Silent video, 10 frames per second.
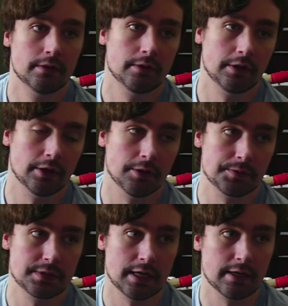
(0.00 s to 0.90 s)
you know,
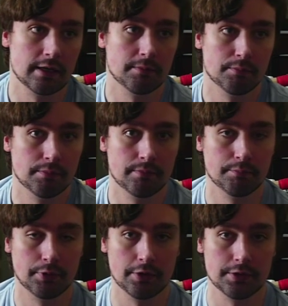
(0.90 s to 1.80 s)
study
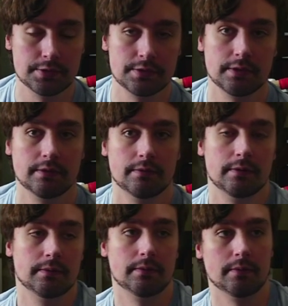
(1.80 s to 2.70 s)
birds
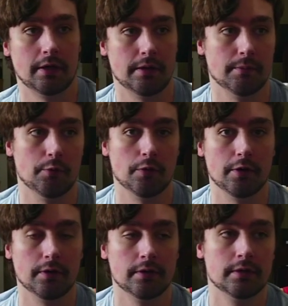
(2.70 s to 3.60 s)
on a more
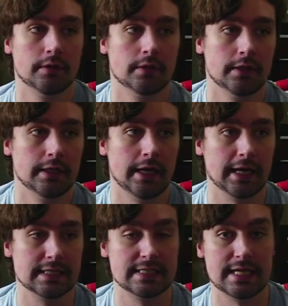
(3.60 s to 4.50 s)

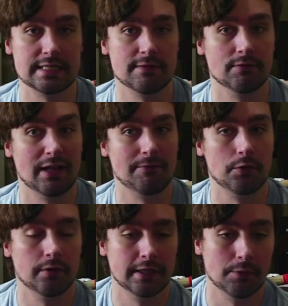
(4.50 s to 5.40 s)
extensive
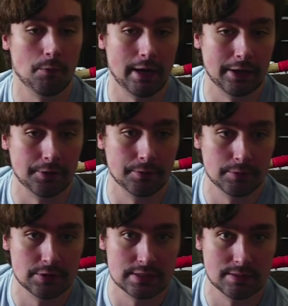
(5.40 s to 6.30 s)
level in the wild,
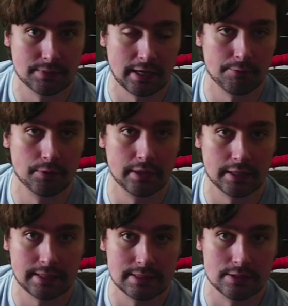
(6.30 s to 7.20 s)
which is something I'd really
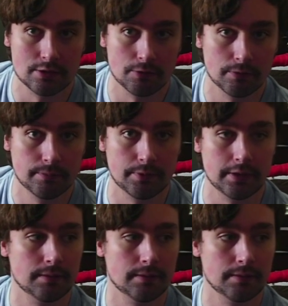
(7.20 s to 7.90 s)
like to do, but